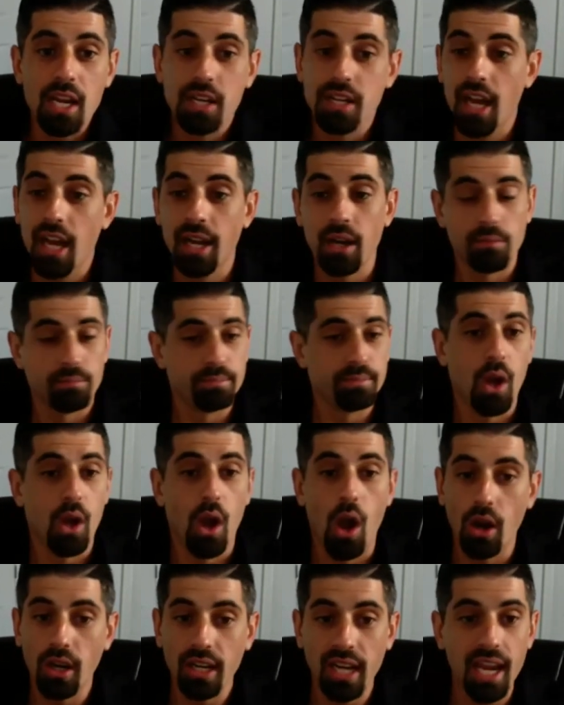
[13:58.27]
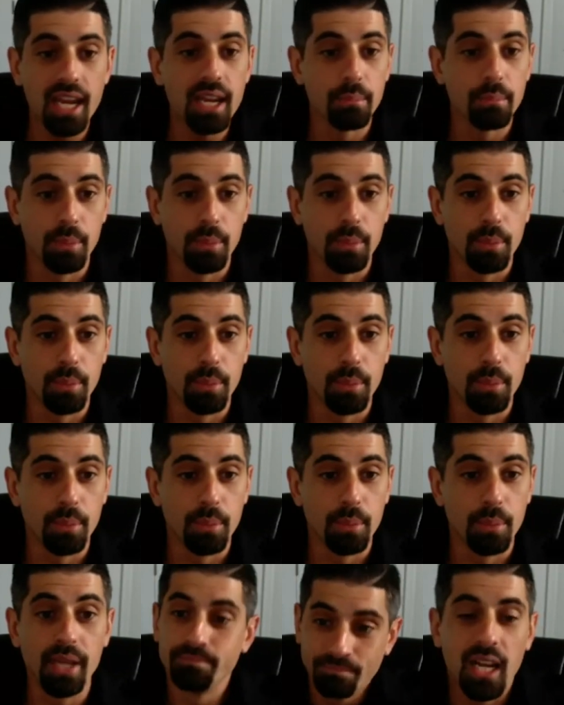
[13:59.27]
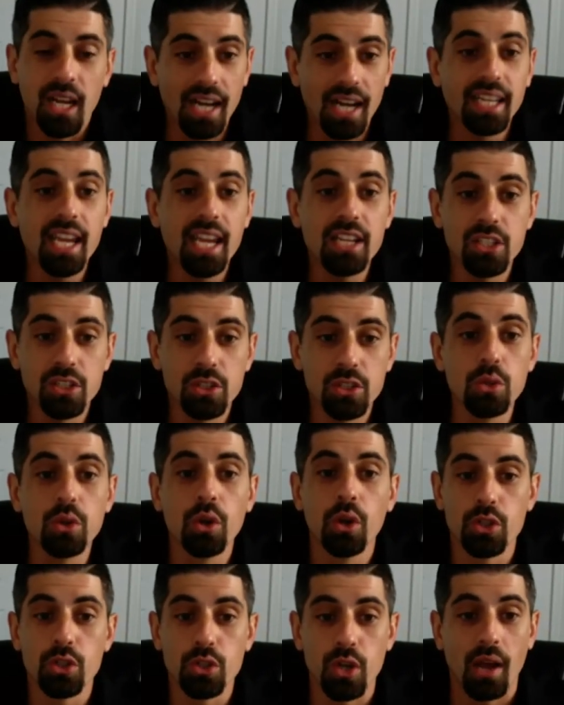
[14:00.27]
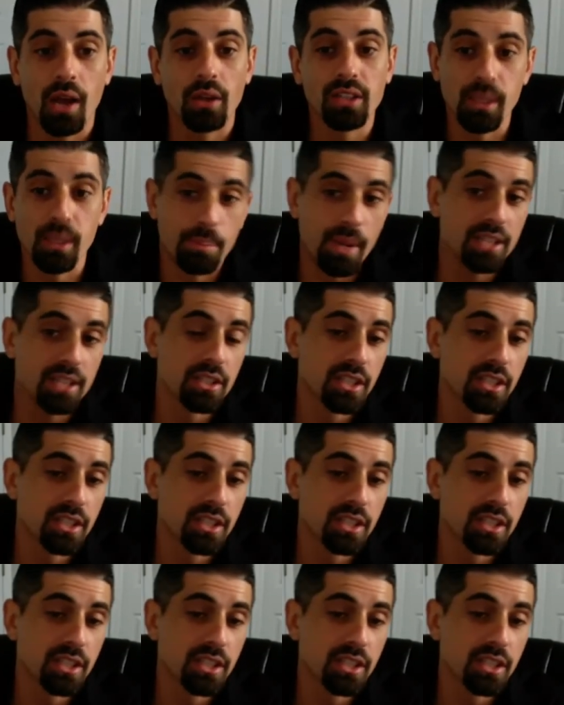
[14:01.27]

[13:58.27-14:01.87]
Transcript: Not all but a lot of cases do go to trial.